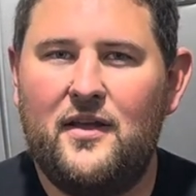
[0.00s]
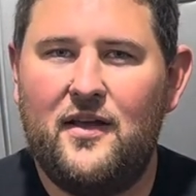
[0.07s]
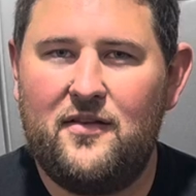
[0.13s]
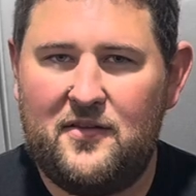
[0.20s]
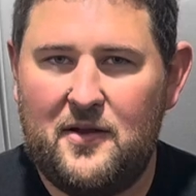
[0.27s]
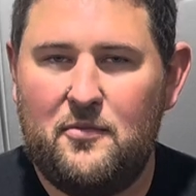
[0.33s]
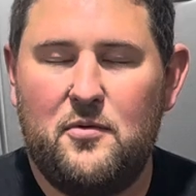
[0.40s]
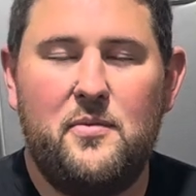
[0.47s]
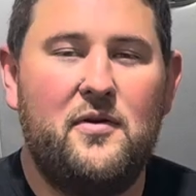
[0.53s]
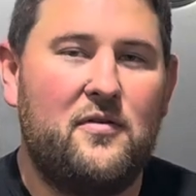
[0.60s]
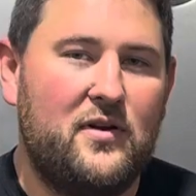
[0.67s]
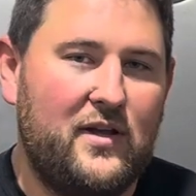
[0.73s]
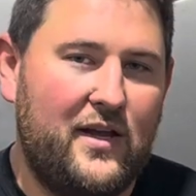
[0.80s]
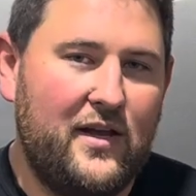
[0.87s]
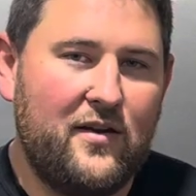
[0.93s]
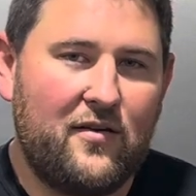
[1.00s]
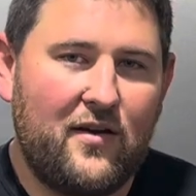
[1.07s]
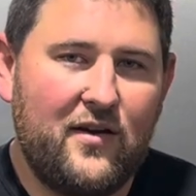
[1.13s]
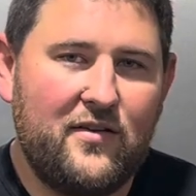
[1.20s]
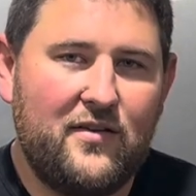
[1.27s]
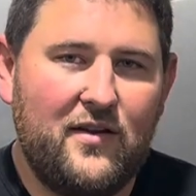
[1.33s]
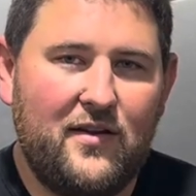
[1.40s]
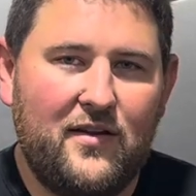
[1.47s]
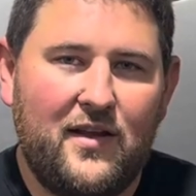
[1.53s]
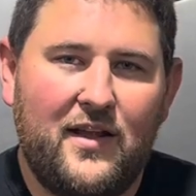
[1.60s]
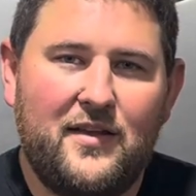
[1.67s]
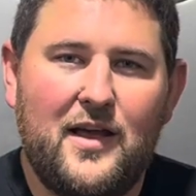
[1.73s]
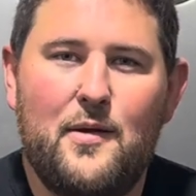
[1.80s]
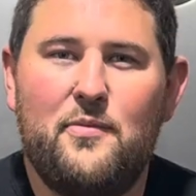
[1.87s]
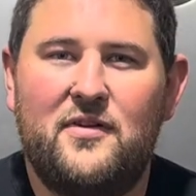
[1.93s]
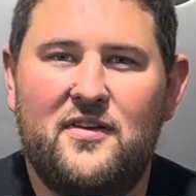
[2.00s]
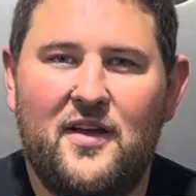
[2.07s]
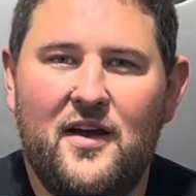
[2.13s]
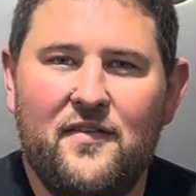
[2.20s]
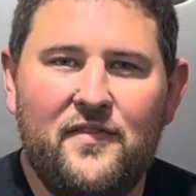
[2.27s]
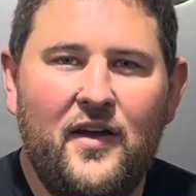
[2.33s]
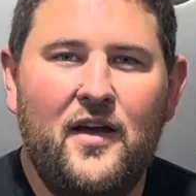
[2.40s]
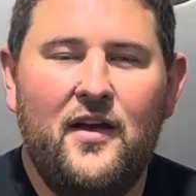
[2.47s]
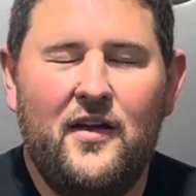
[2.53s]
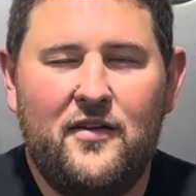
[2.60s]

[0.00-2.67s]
that seemed to be really interested in that type of stuff.